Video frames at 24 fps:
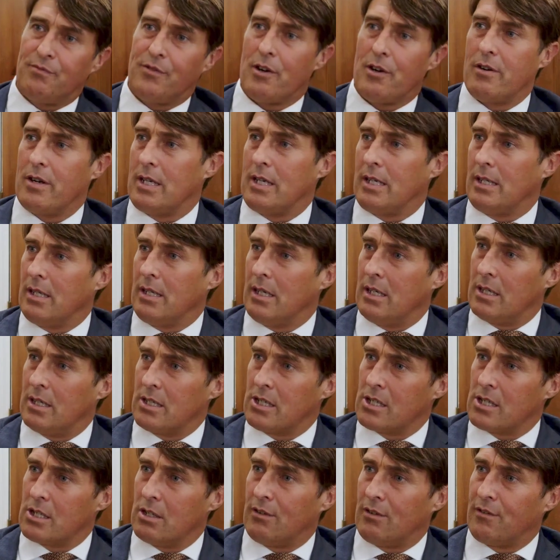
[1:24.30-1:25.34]
very
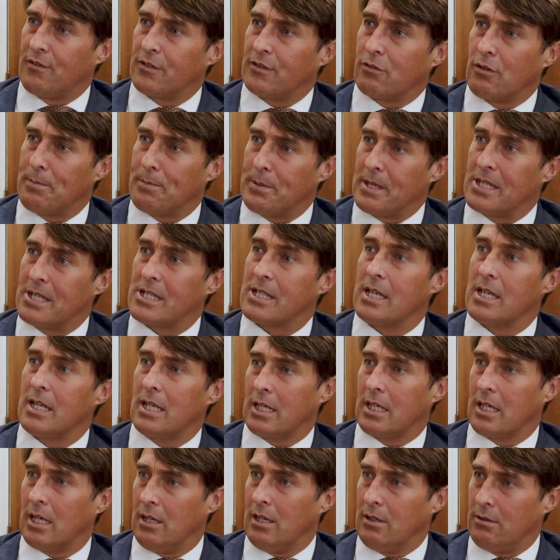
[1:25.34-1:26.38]
soft, grippy
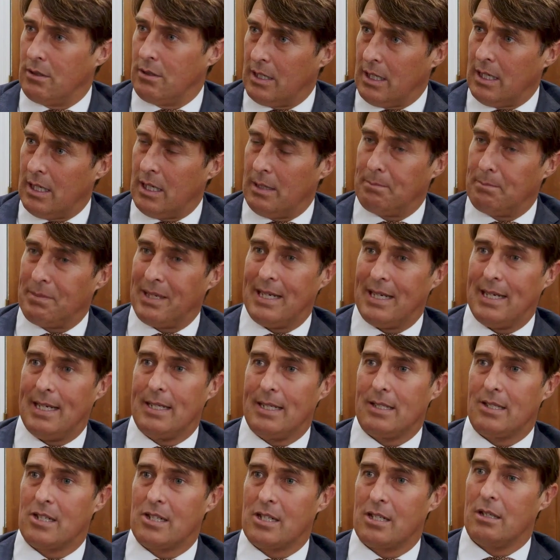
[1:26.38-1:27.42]
silicone
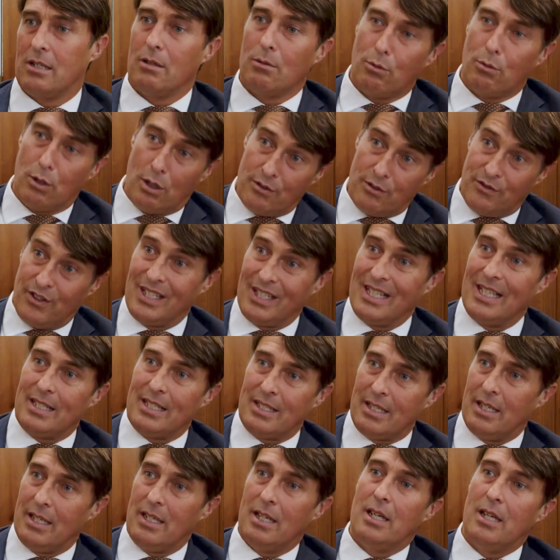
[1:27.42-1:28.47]
pads woven
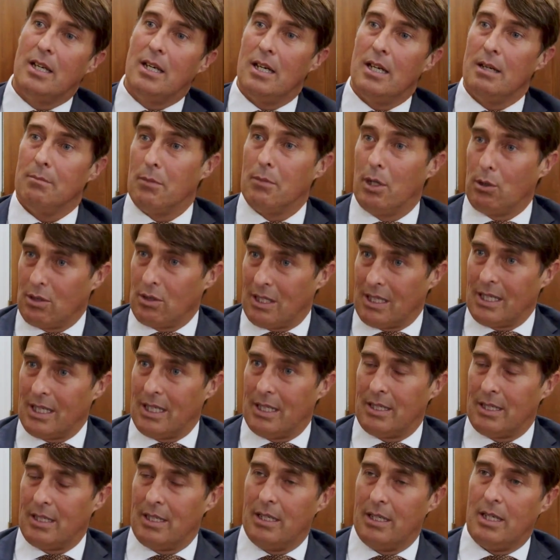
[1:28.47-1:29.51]
in and molded
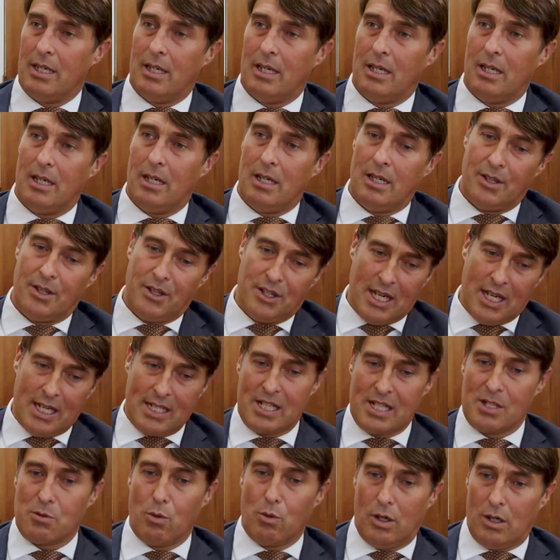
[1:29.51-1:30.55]
in, and that
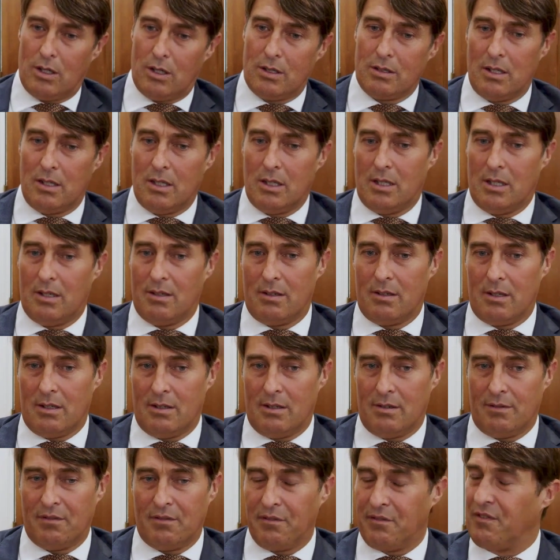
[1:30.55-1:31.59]
is what
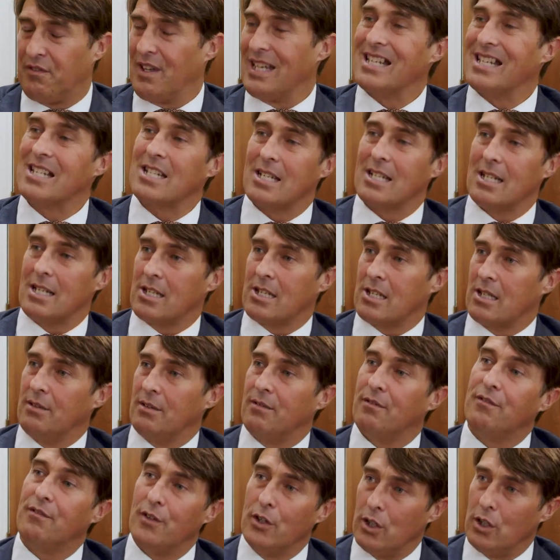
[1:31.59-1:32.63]
fixes the
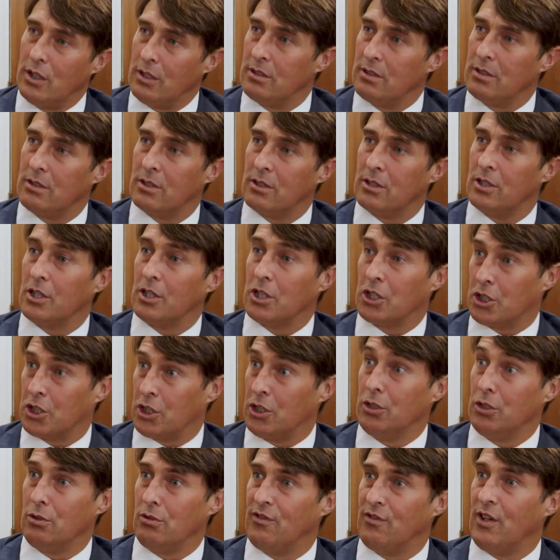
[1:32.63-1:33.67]
foot to the
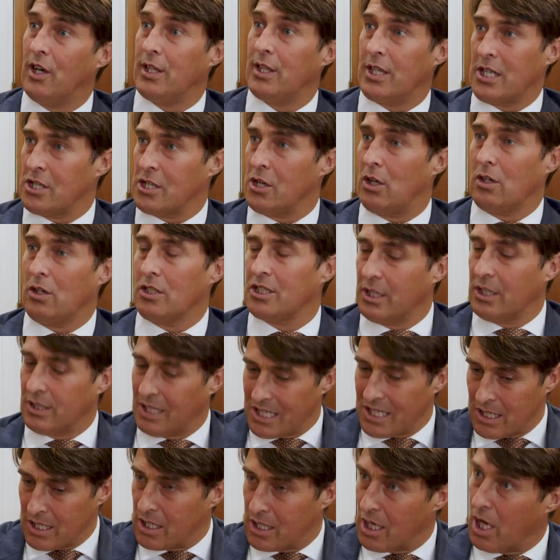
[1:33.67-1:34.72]
shoe via the sock. So
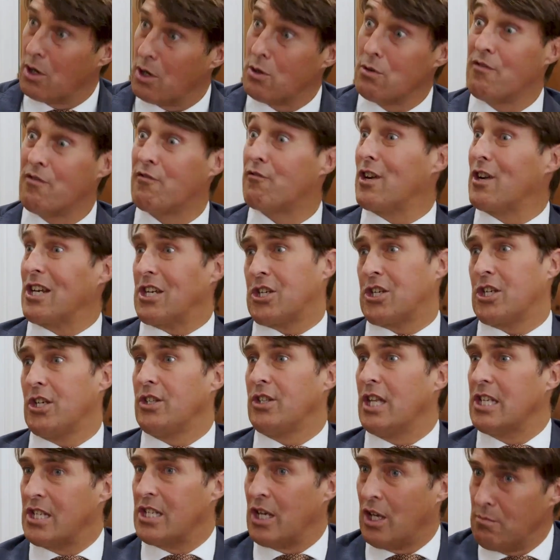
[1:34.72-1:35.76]
there's no
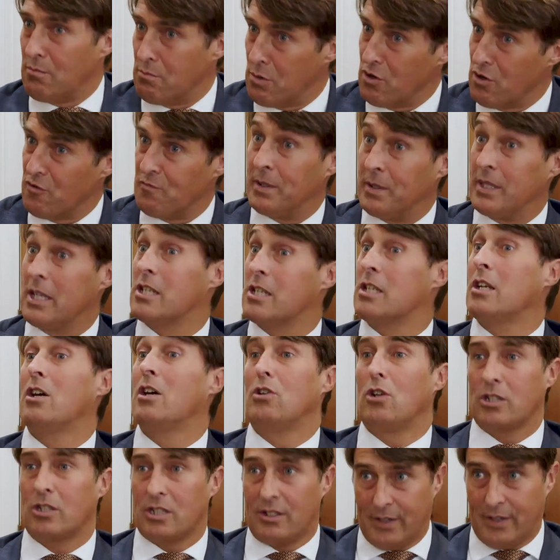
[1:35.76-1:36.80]
friction, there's no movement, there's no
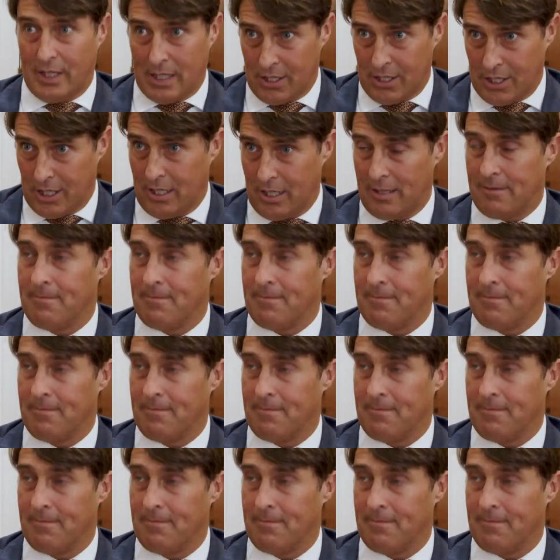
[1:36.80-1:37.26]
loss of energy.